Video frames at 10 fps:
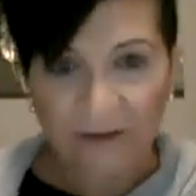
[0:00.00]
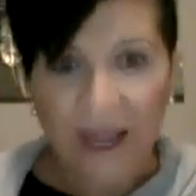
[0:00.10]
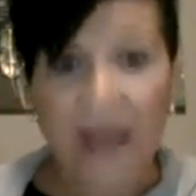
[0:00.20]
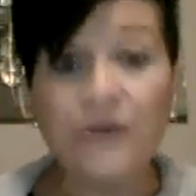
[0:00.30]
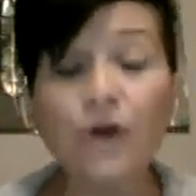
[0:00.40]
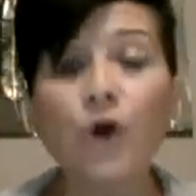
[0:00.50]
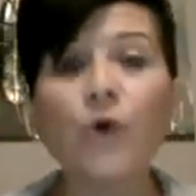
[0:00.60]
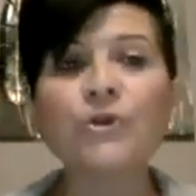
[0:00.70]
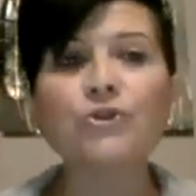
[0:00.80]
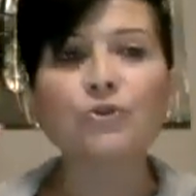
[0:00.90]
and you're
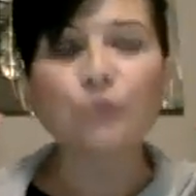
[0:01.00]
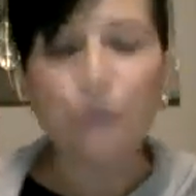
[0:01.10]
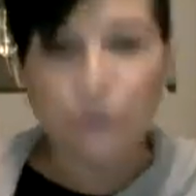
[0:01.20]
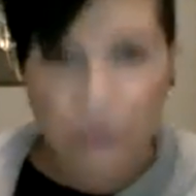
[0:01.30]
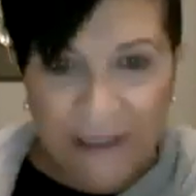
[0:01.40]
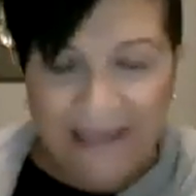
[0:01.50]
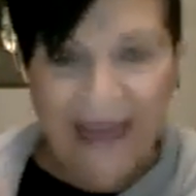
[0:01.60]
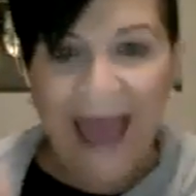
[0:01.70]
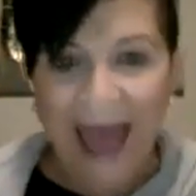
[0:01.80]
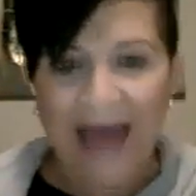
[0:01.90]
going to look
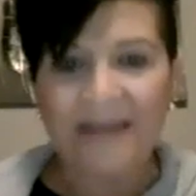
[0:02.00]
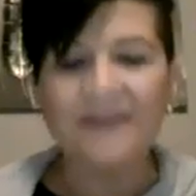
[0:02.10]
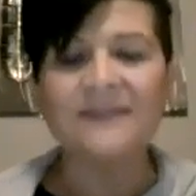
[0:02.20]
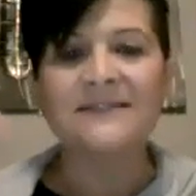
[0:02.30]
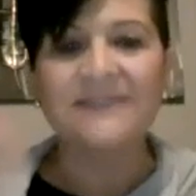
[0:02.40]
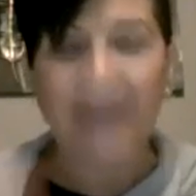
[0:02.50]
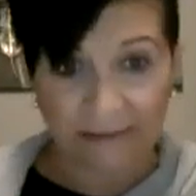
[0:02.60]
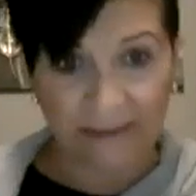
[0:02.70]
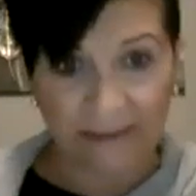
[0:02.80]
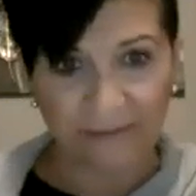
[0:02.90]
at it
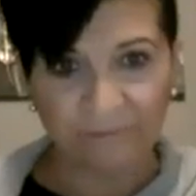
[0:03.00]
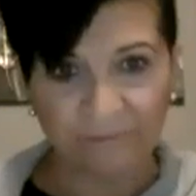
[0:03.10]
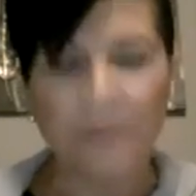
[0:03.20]
daily.